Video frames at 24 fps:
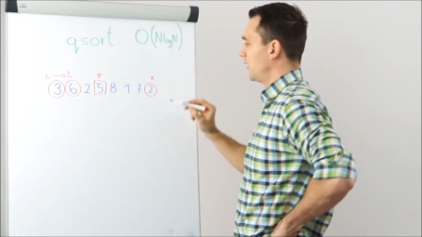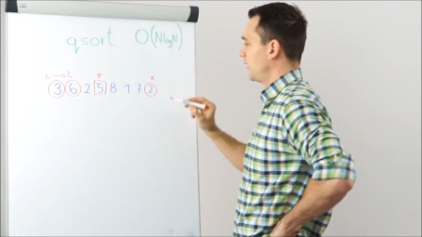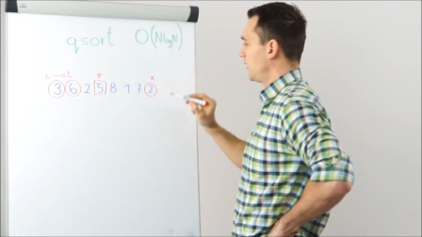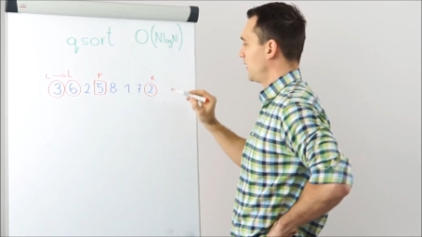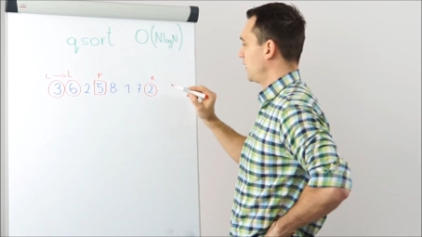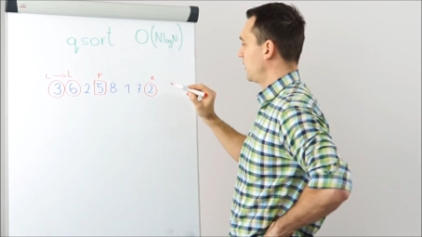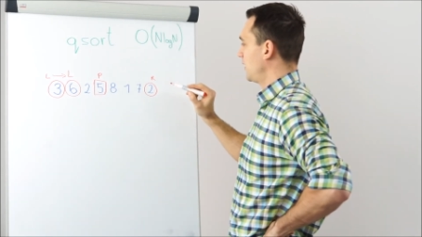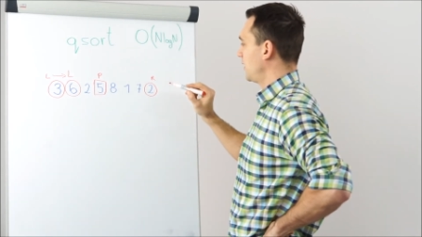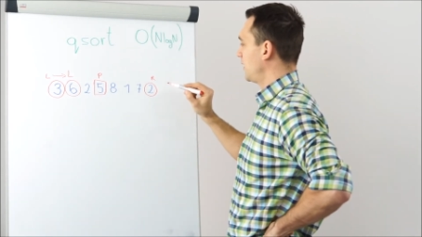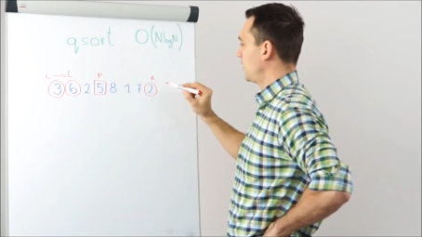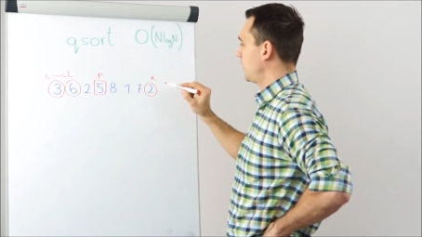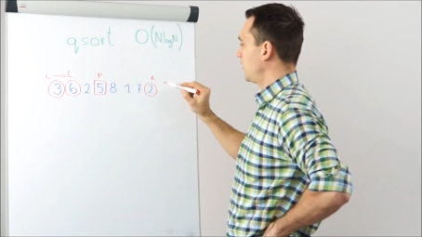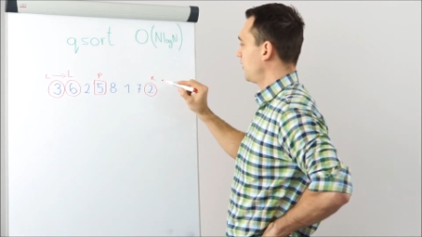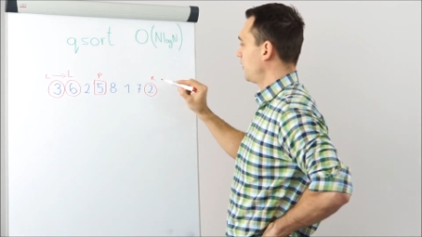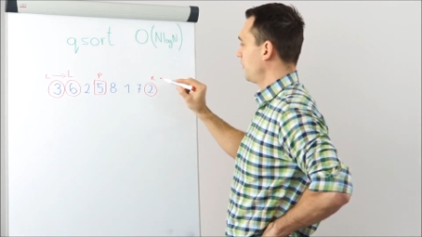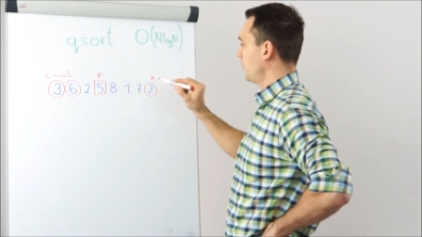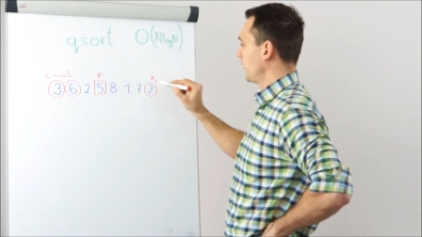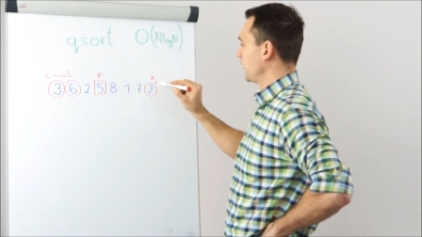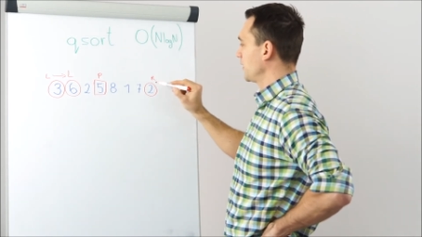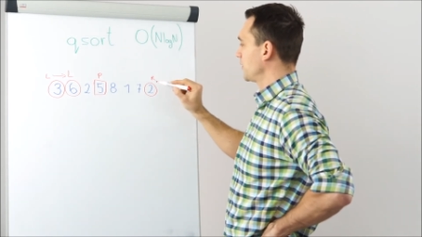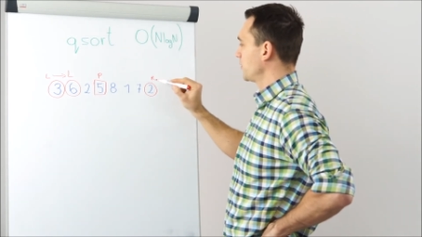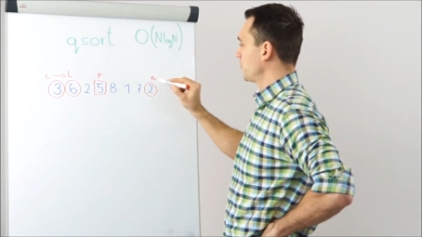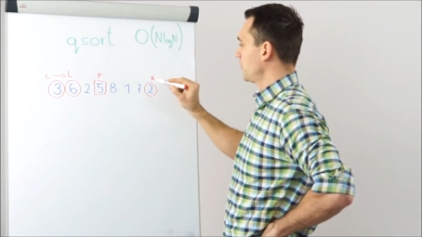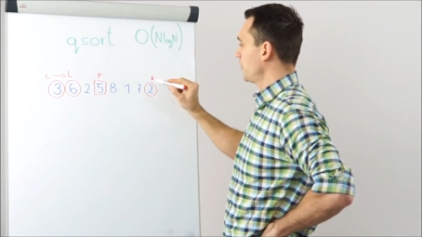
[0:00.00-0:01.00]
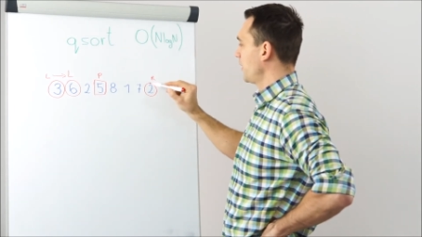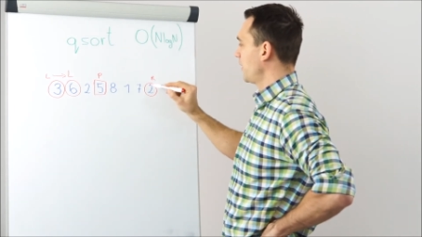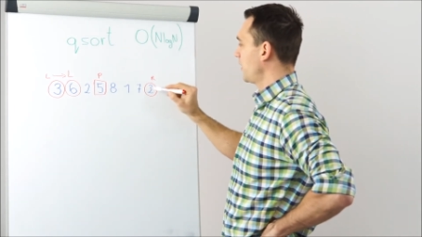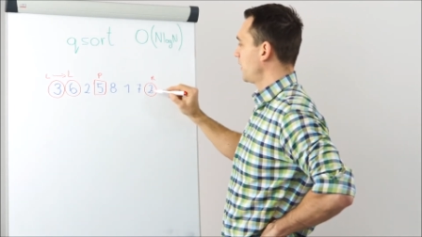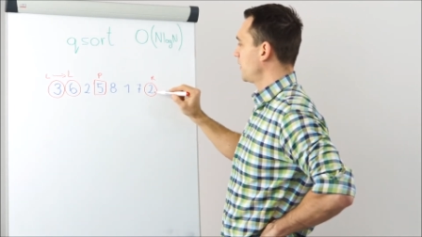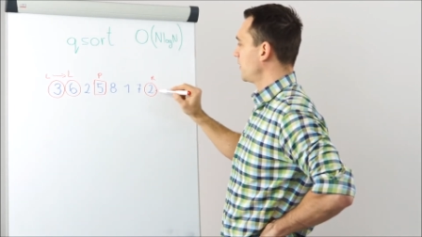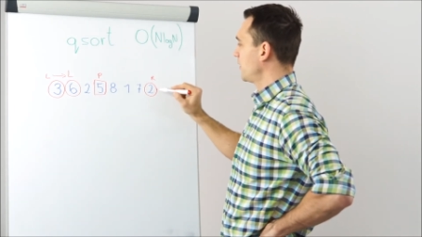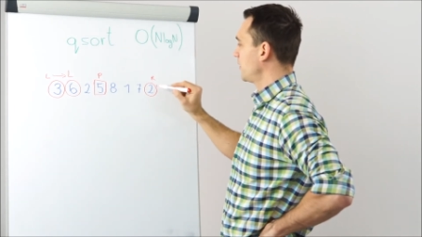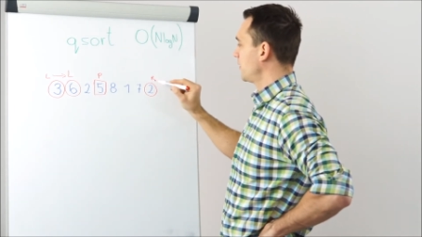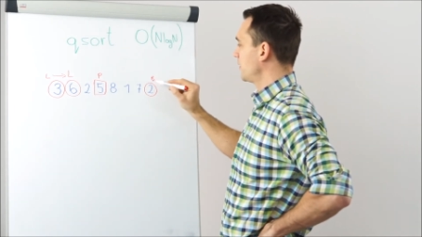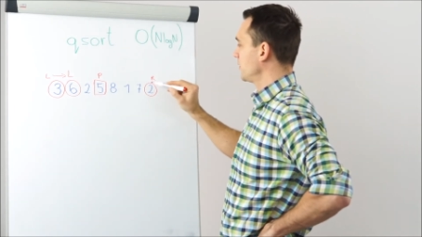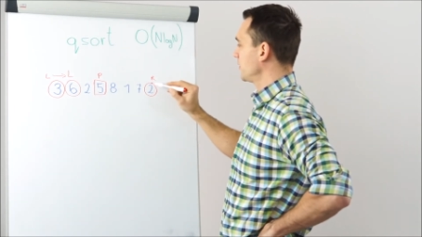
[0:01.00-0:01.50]
Alright, we
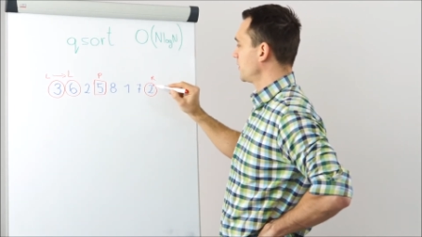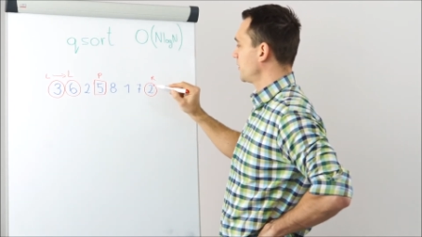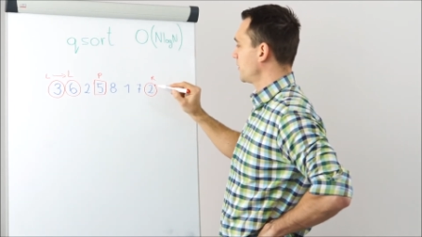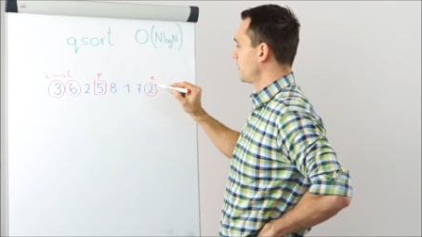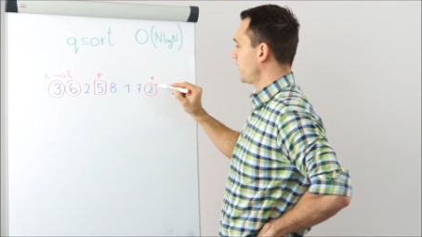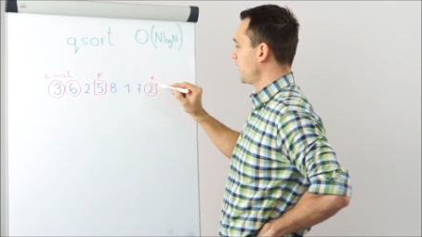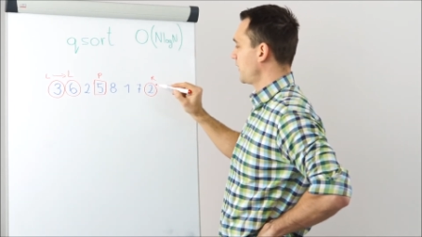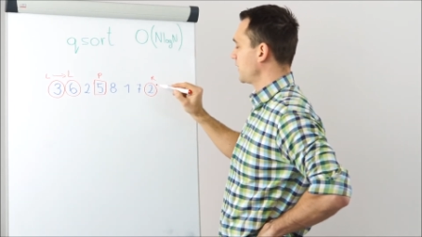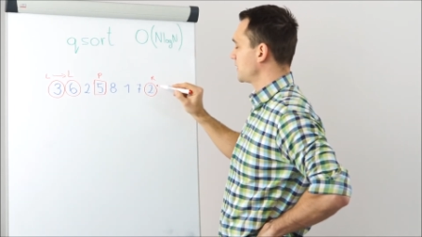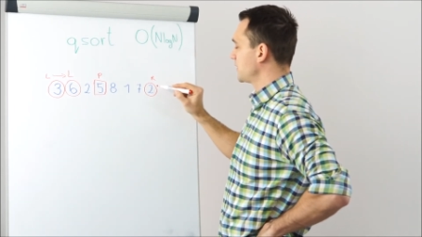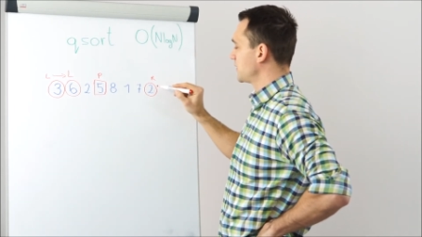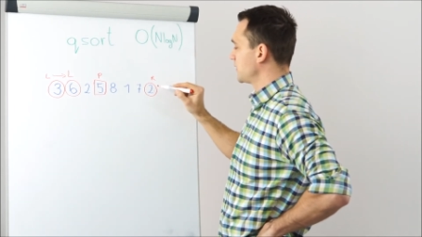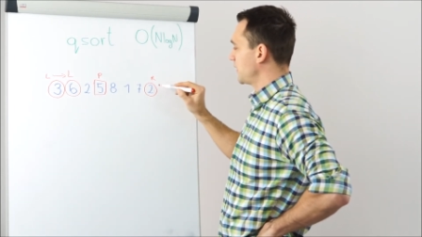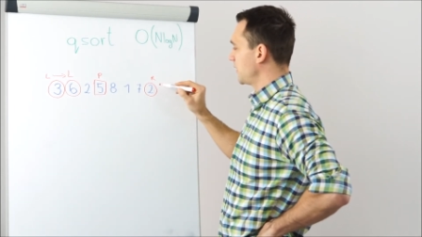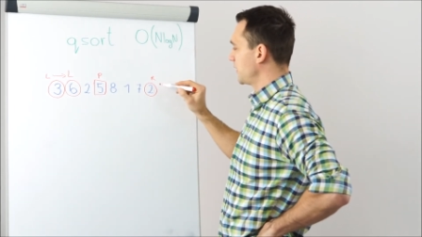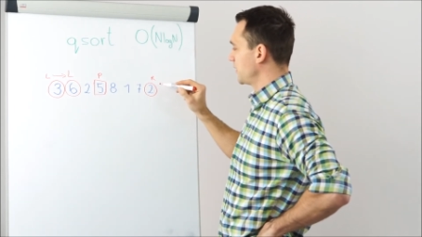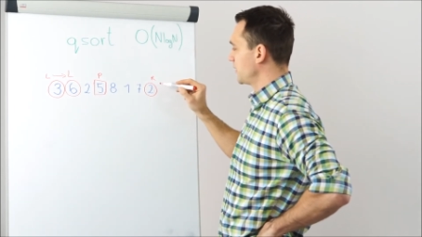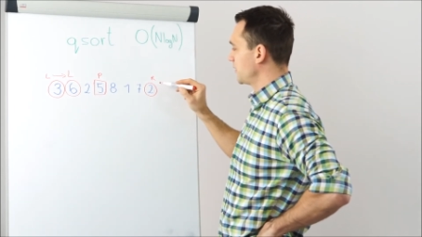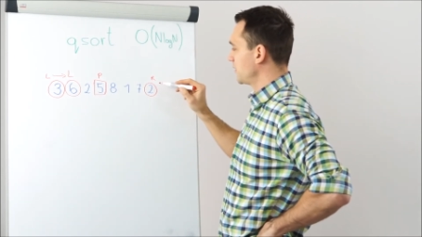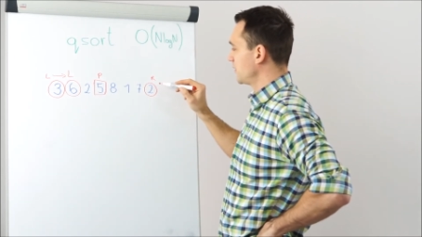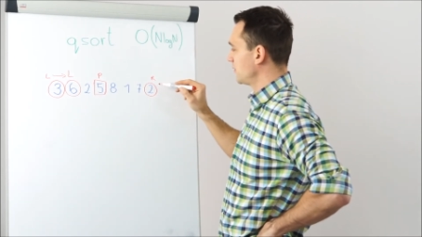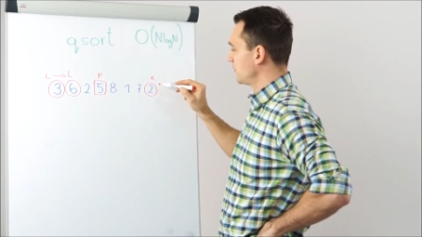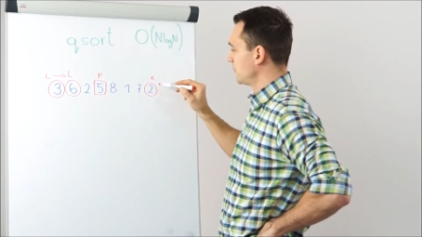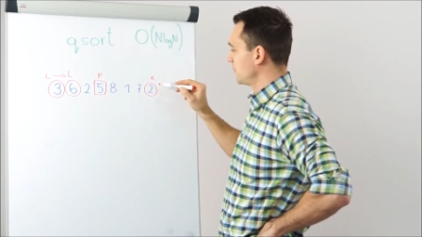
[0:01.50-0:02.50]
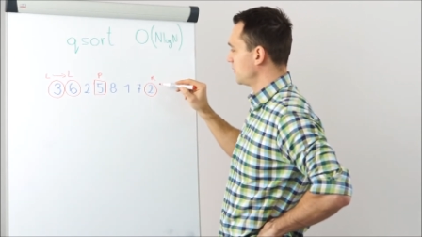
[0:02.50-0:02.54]
are on the right side.